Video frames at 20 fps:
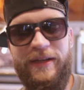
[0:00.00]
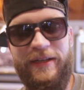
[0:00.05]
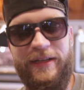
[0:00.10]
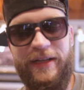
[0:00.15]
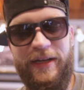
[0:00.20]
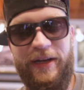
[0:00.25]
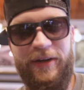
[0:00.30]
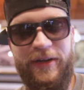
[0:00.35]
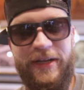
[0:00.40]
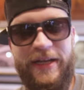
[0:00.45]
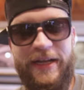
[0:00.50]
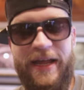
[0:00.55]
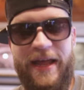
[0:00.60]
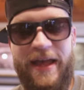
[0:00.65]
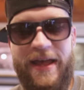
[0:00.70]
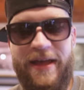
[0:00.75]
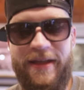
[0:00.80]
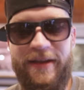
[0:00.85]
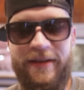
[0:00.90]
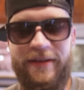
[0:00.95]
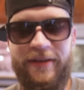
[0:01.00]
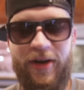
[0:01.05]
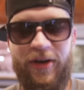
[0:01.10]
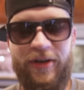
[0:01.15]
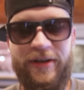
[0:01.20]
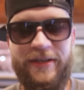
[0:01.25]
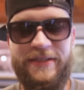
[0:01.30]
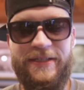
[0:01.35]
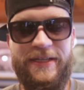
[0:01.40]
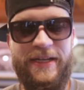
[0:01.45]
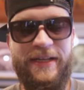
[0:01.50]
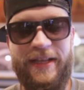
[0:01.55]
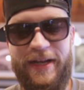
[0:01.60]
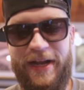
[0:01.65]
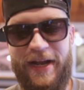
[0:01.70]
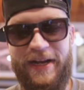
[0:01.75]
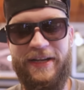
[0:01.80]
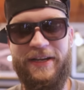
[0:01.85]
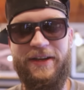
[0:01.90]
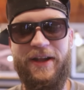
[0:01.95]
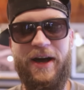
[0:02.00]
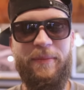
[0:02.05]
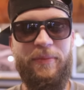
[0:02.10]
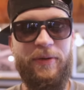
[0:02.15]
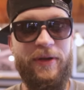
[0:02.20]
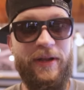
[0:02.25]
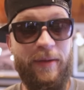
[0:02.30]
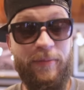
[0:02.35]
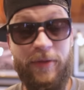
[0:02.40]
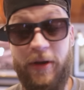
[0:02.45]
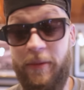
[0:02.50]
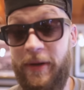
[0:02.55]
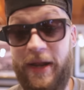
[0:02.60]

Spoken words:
clarity and honesty that I did not put it up there,